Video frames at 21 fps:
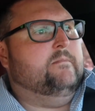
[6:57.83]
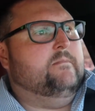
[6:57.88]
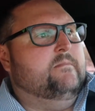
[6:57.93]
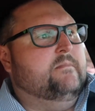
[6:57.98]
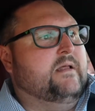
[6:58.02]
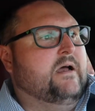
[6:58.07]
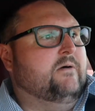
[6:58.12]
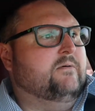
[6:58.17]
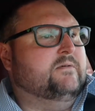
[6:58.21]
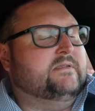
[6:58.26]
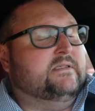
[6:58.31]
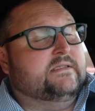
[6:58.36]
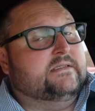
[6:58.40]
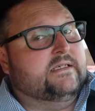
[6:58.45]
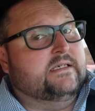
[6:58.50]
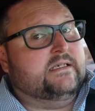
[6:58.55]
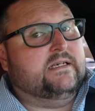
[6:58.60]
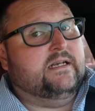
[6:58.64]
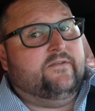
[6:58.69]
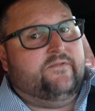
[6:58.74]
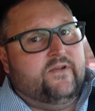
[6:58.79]
That was a
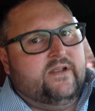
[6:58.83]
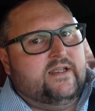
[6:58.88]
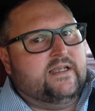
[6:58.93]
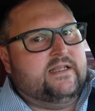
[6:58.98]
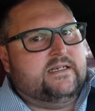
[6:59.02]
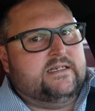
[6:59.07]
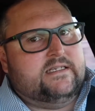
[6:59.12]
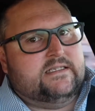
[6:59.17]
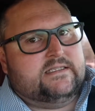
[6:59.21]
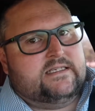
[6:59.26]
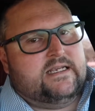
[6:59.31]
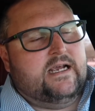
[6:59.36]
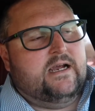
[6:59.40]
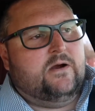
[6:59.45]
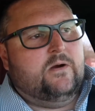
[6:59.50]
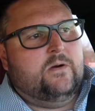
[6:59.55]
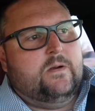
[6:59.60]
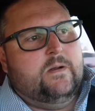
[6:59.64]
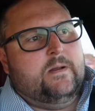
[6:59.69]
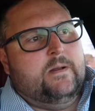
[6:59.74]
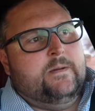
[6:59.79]
significant
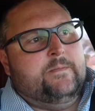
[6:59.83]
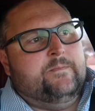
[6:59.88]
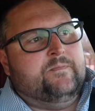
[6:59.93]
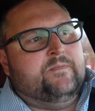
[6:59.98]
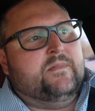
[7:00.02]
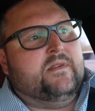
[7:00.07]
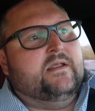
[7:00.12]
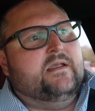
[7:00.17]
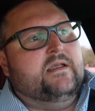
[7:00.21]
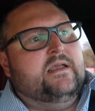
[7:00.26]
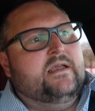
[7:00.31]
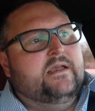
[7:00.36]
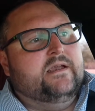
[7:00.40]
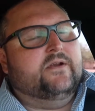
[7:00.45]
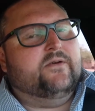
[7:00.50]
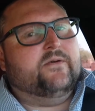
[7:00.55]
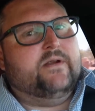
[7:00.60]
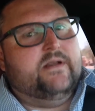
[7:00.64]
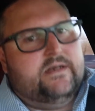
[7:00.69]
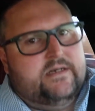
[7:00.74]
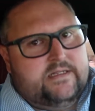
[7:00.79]
discount. He
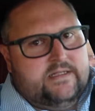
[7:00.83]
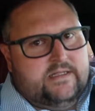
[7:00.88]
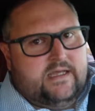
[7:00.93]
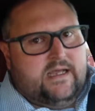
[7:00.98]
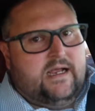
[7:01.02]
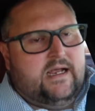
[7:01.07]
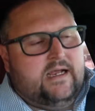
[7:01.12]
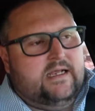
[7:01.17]
agreed to that.